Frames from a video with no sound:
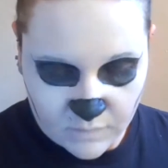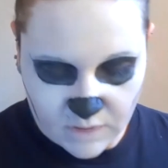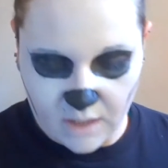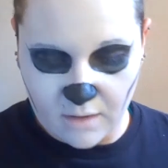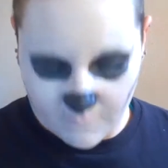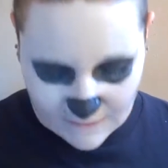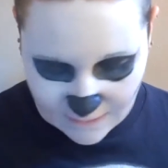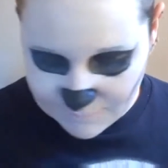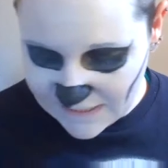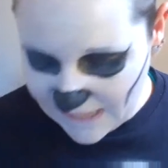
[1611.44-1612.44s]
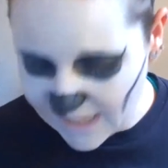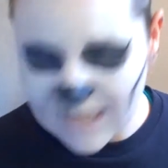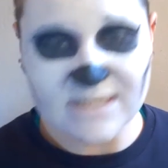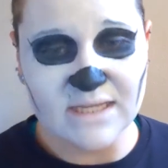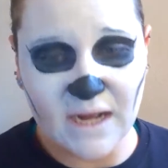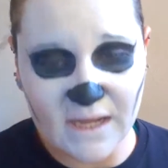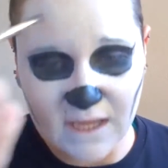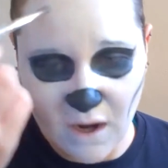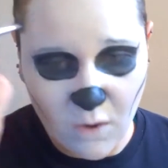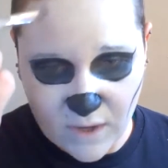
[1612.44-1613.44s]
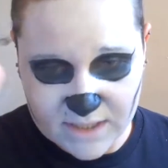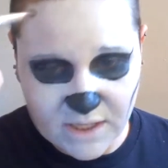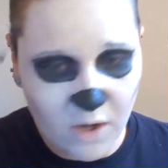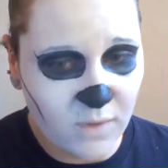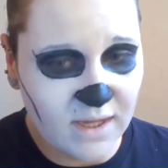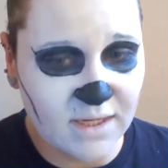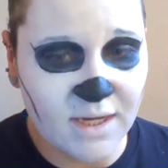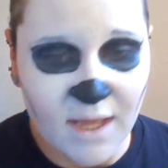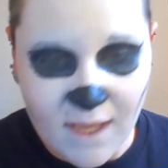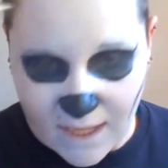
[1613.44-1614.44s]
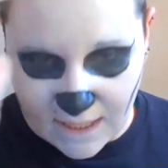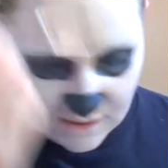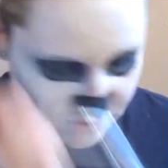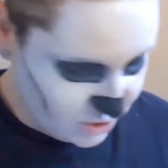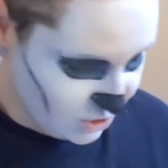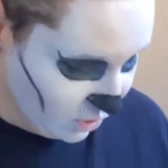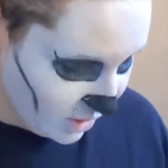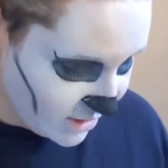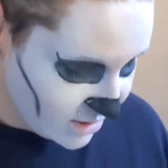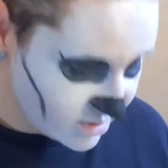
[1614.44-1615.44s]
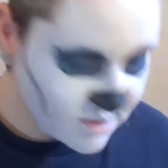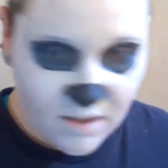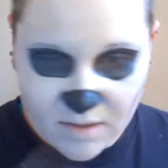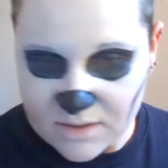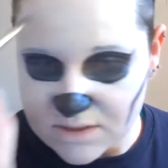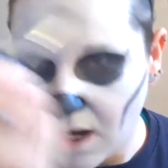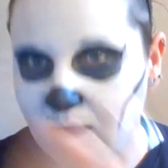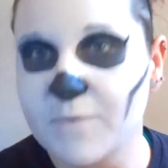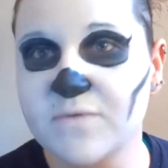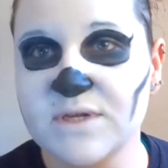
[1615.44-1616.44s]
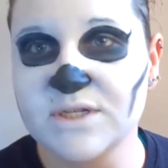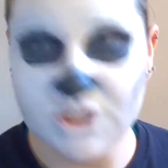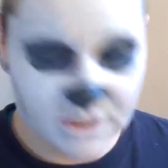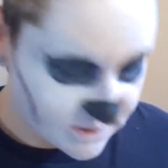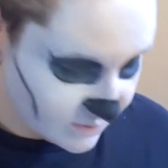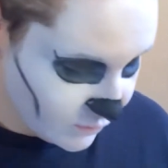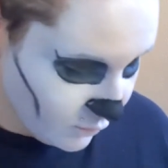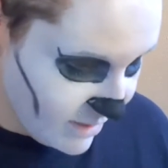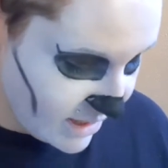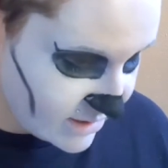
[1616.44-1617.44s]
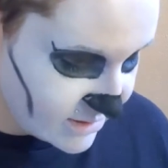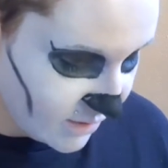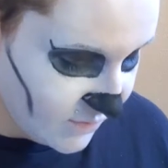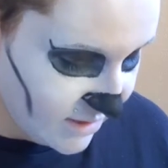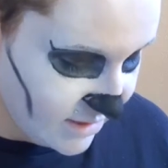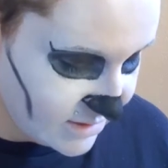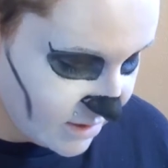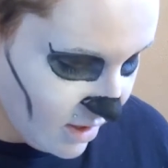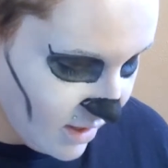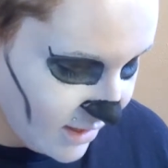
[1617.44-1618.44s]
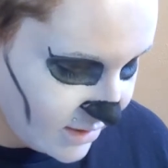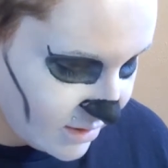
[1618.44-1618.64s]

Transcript: Um, and I mean, I guess that I can always go in and darken the top of this just a little bit so that it's not